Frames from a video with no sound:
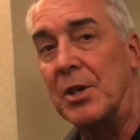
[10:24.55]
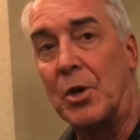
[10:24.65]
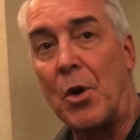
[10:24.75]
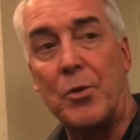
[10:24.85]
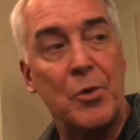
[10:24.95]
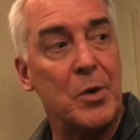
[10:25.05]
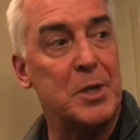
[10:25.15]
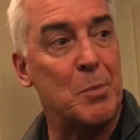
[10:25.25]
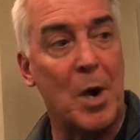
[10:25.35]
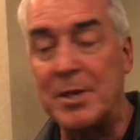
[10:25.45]
He'll go through
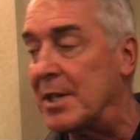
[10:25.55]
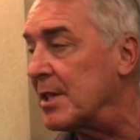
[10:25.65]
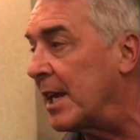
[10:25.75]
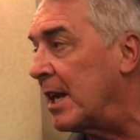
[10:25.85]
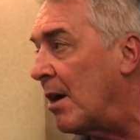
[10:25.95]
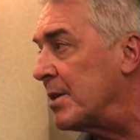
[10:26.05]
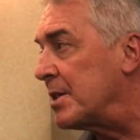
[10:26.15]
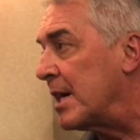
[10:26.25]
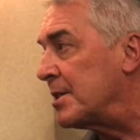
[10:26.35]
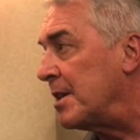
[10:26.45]
his process like he always
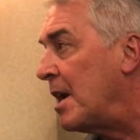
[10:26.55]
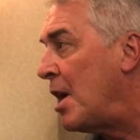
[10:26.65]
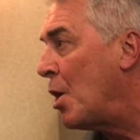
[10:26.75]
does, and